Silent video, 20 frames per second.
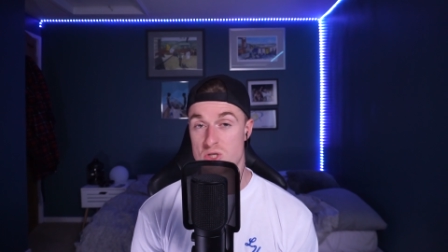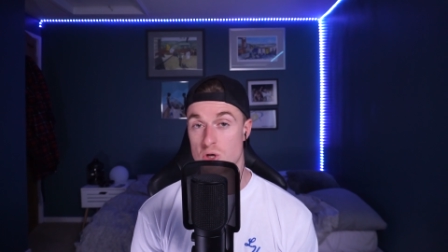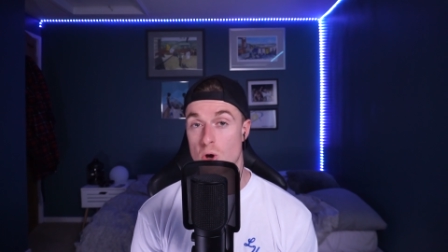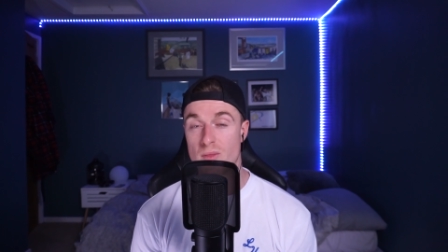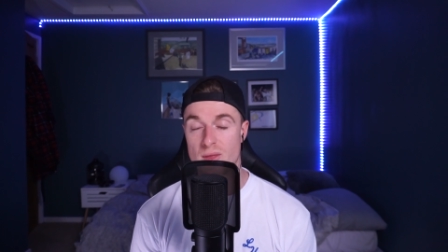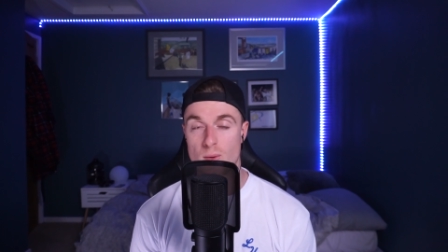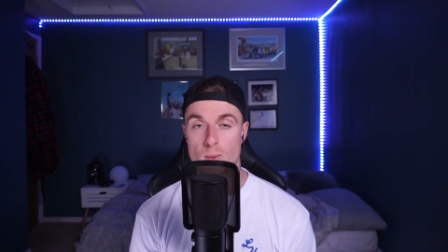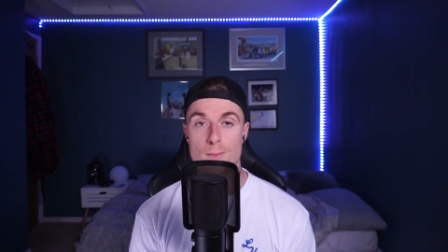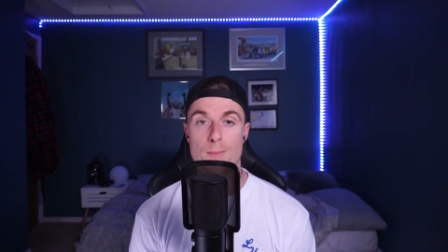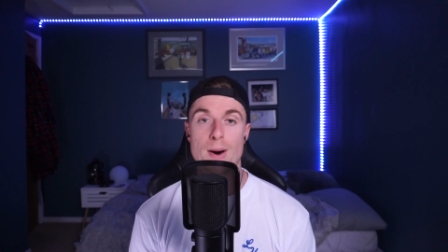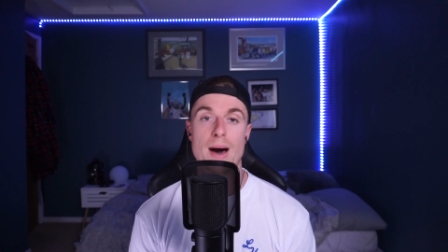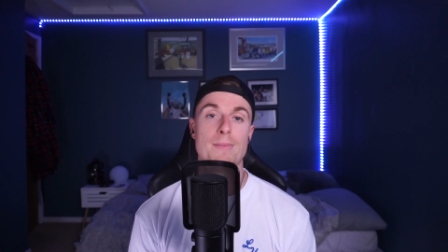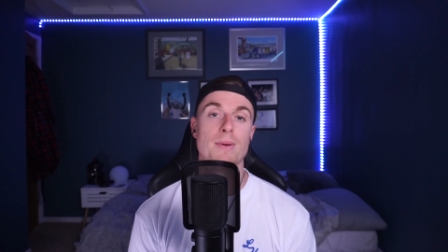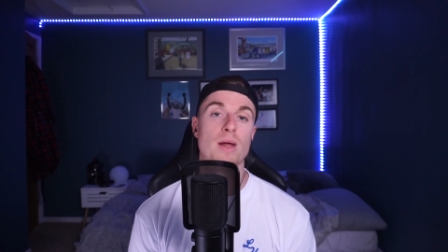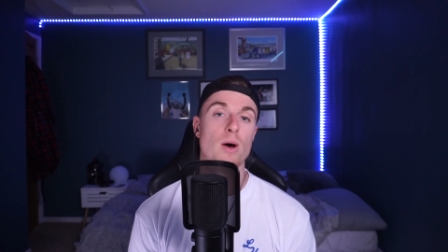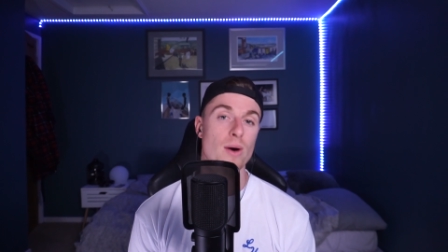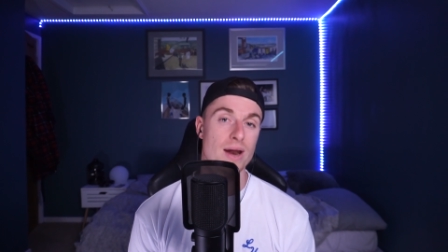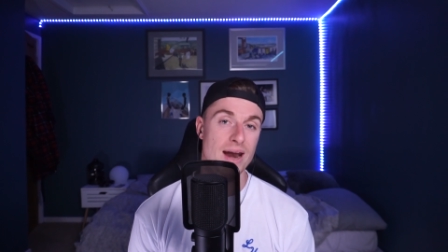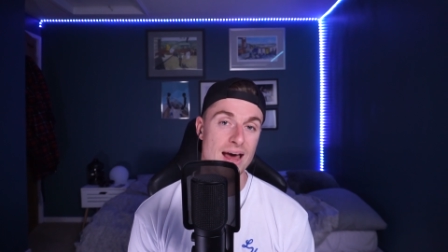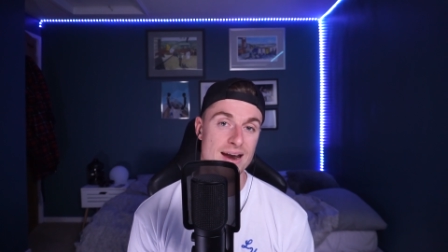We saw that when
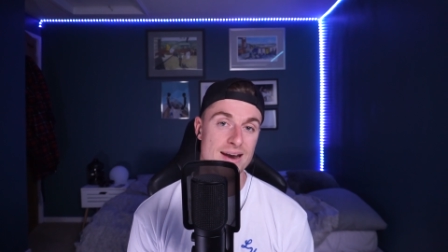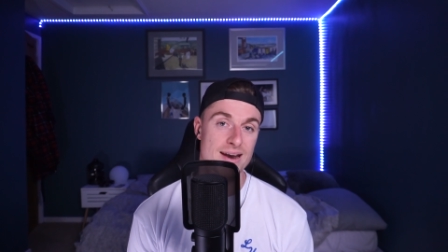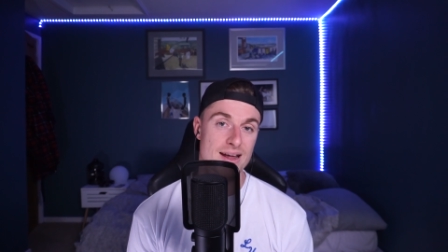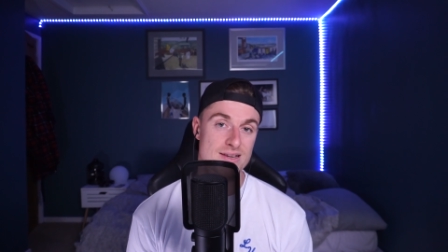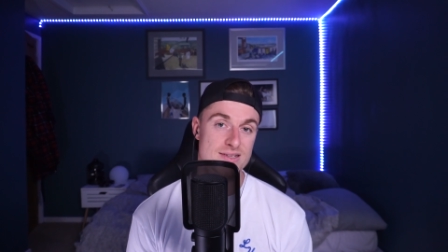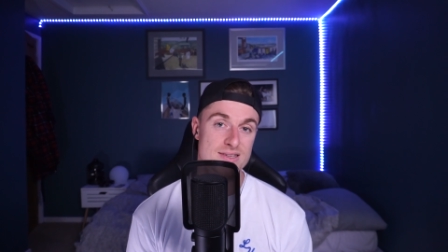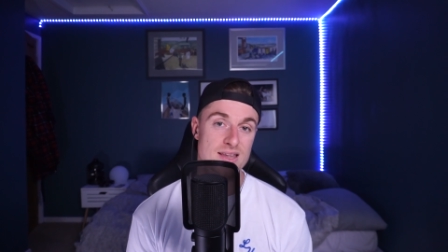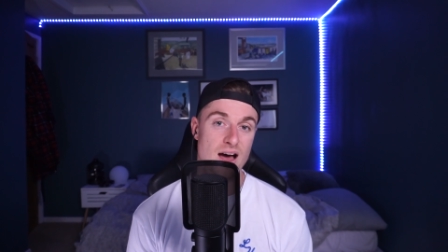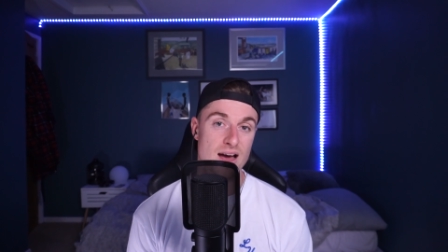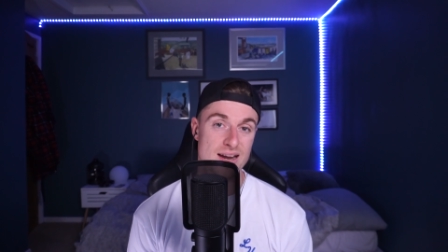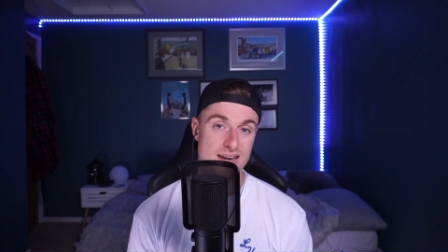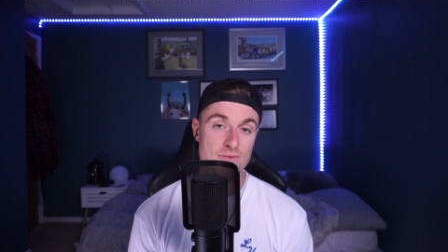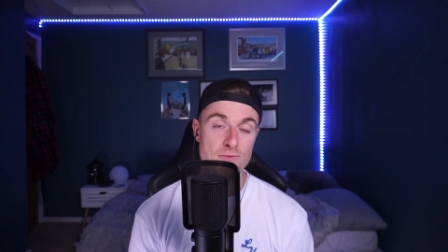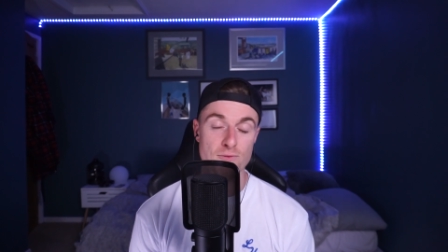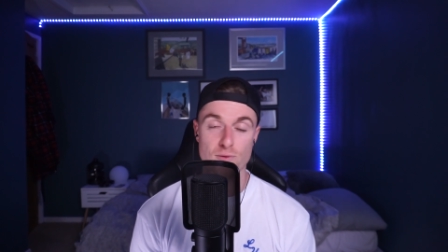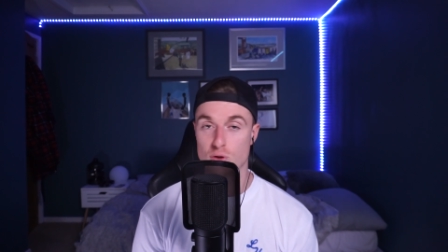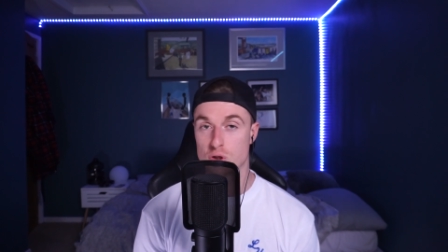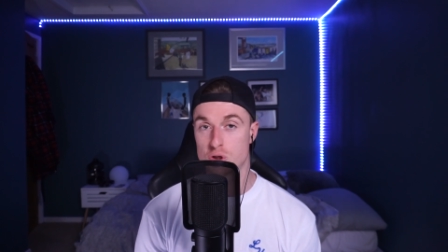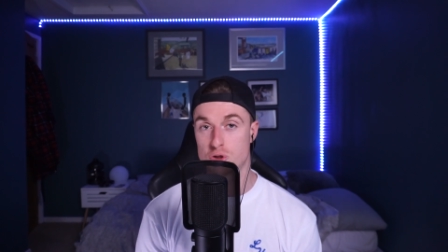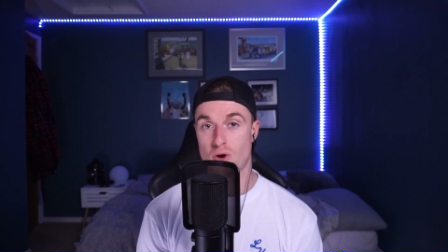Pablo Hernandez started
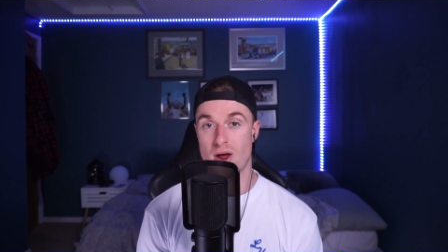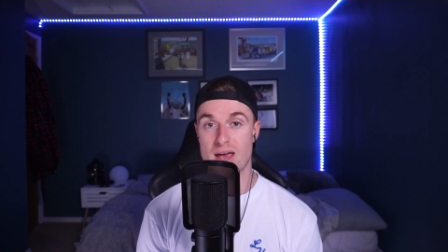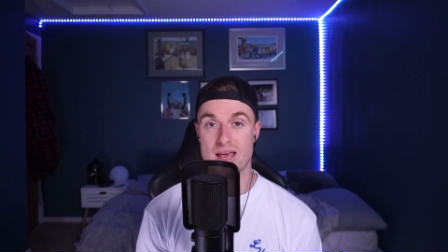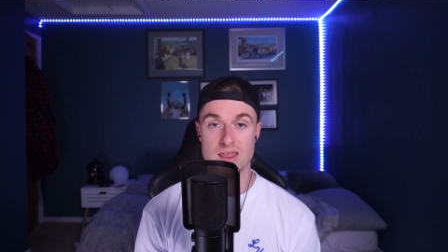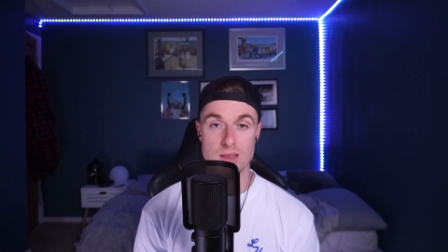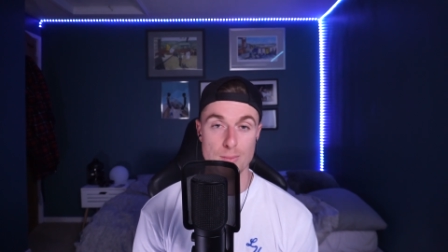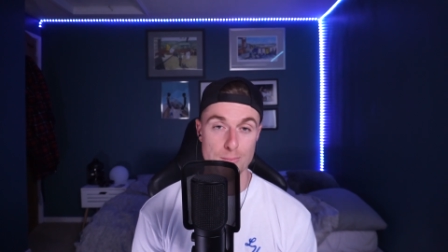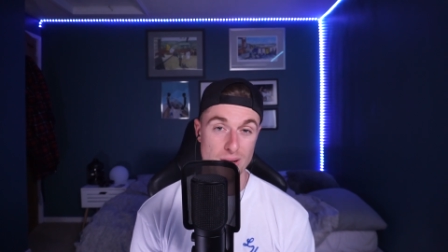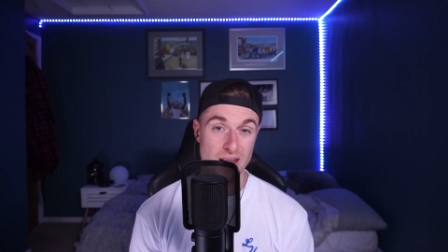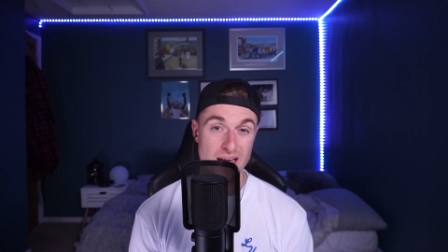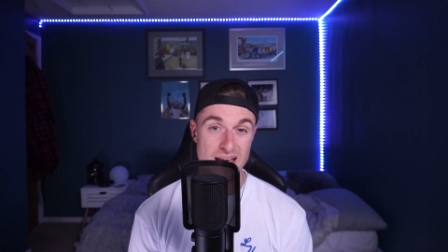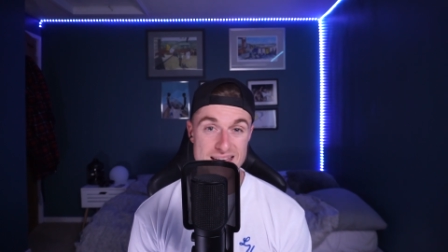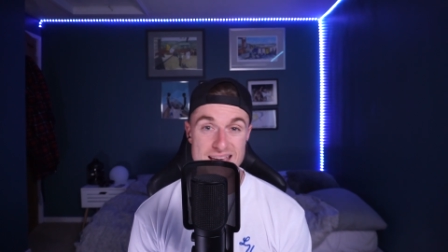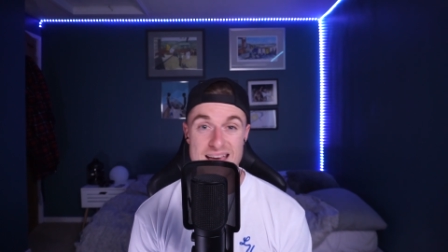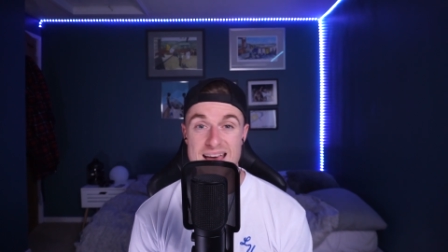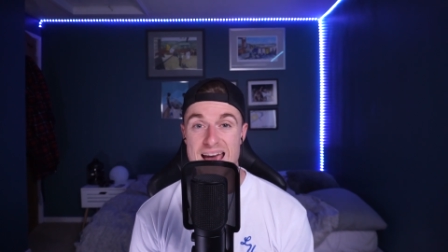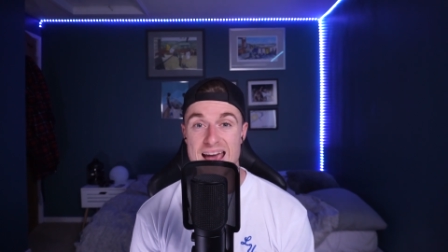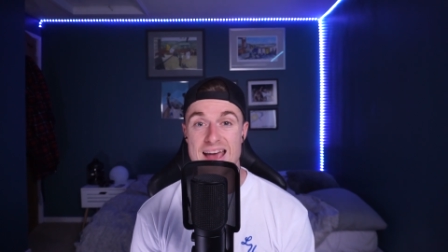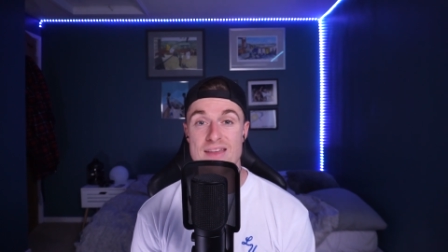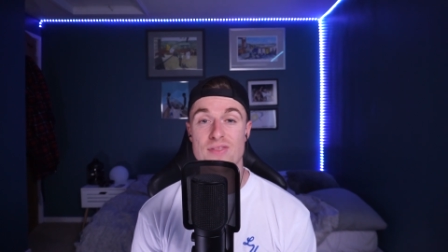infiltrating the
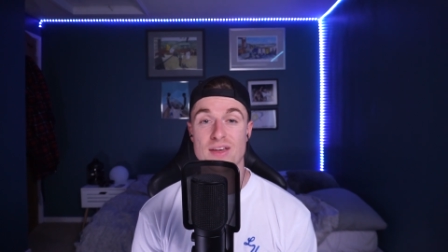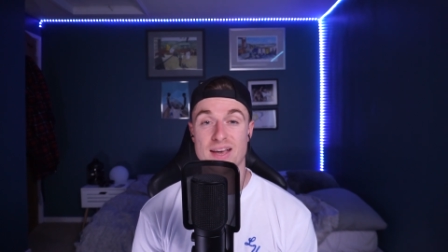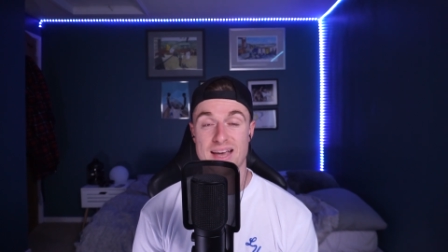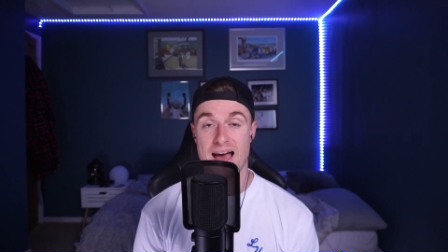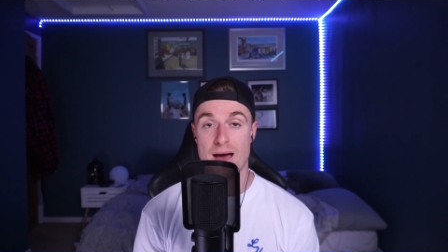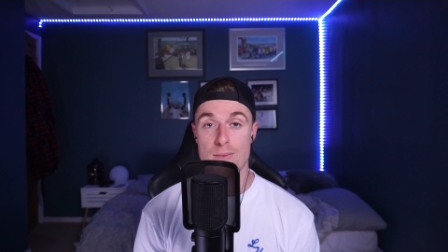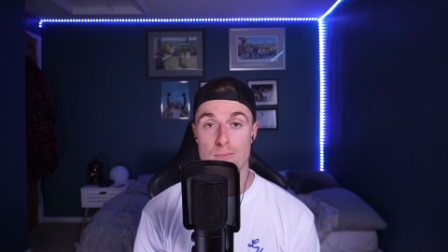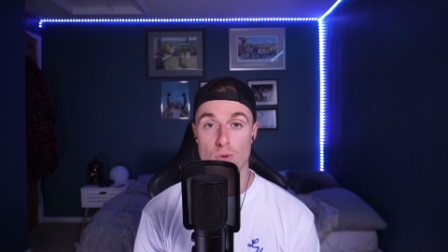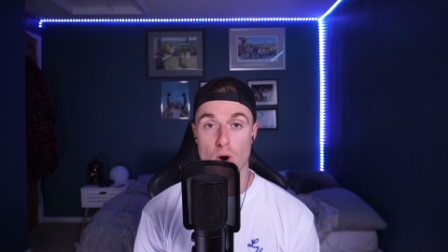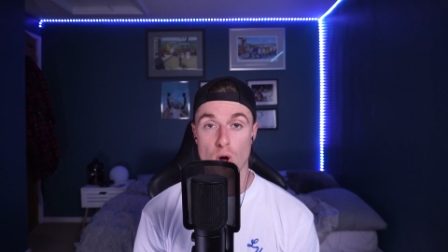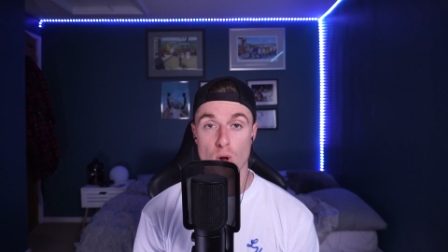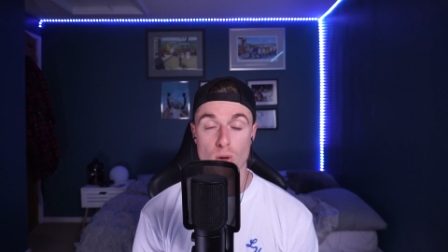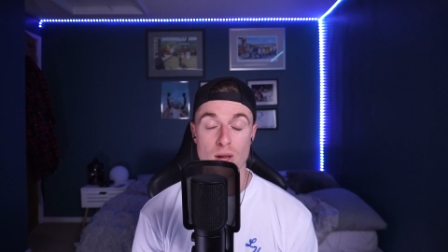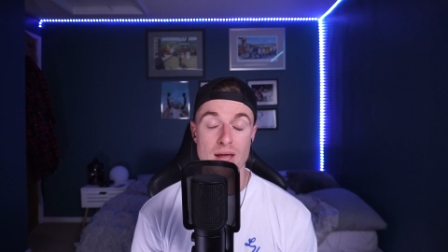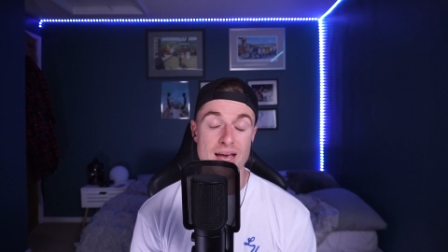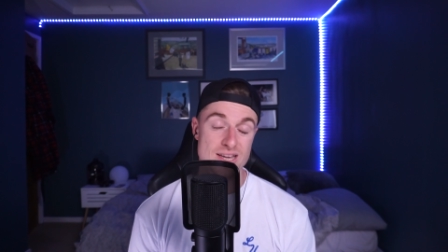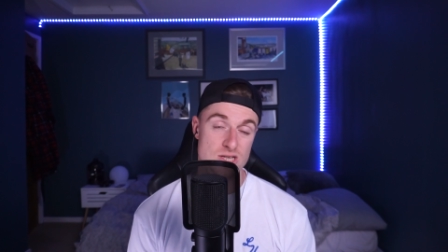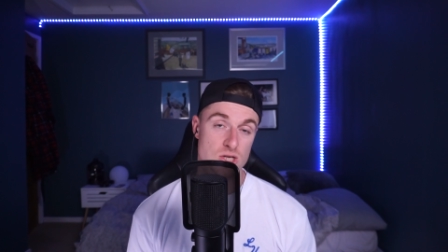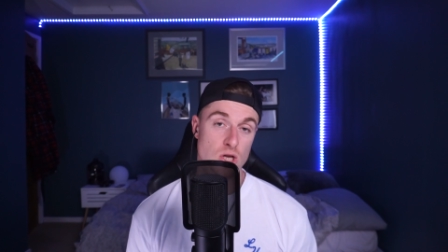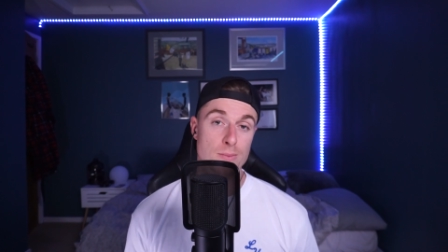play in the cam roll.